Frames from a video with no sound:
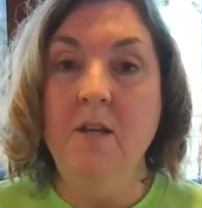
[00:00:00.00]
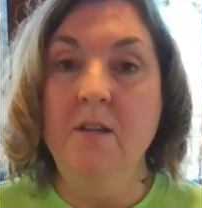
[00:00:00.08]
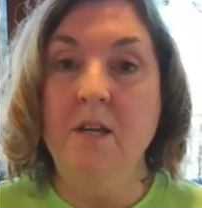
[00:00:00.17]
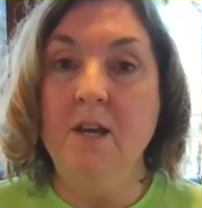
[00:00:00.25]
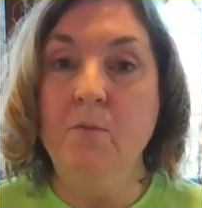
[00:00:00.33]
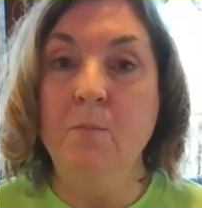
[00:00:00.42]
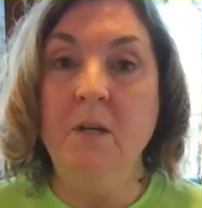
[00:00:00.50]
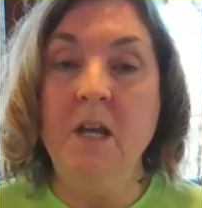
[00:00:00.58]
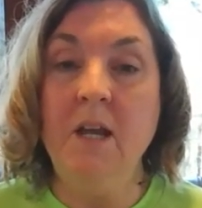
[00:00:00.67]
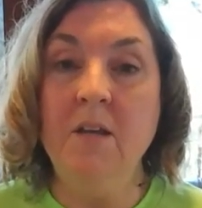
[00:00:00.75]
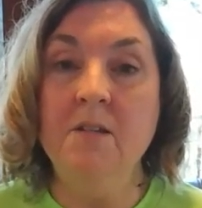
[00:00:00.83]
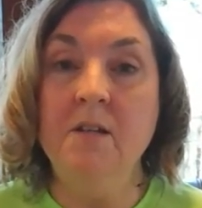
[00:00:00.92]
The government
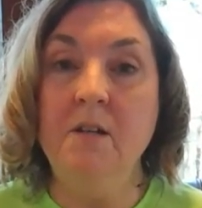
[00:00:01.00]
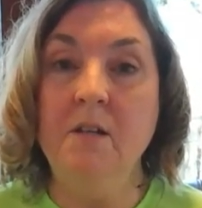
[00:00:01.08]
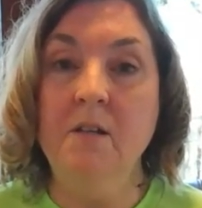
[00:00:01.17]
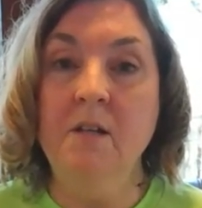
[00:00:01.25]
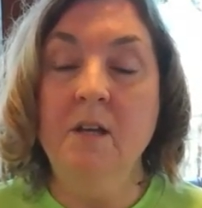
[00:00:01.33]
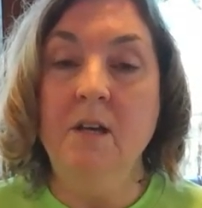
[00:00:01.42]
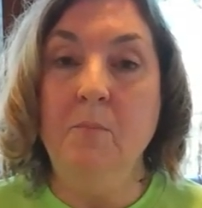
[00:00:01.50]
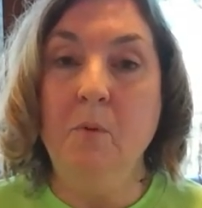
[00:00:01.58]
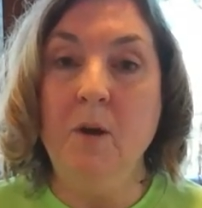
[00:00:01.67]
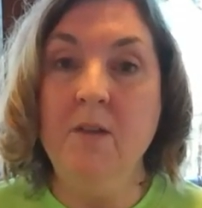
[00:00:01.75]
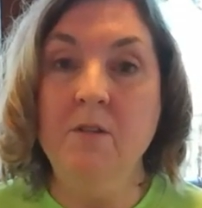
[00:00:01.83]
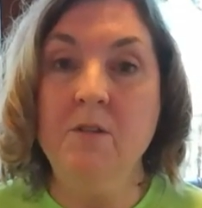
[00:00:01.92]
can't tell a private